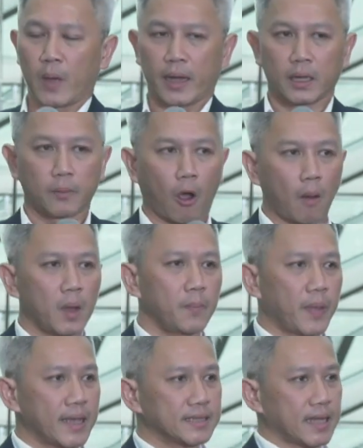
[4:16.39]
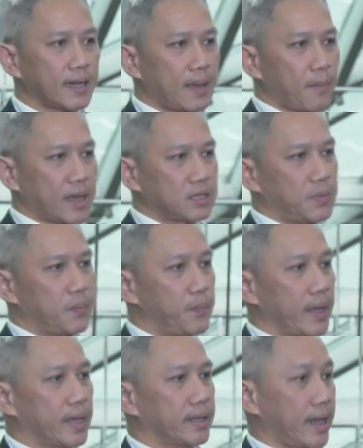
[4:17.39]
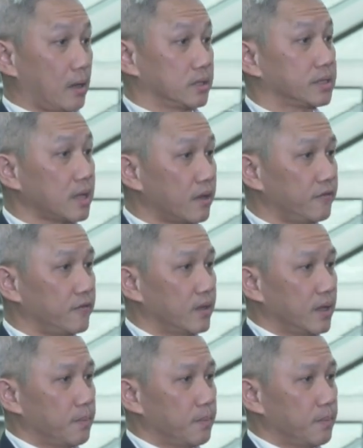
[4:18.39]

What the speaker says: And a common baseline that must be bigger than ourselves,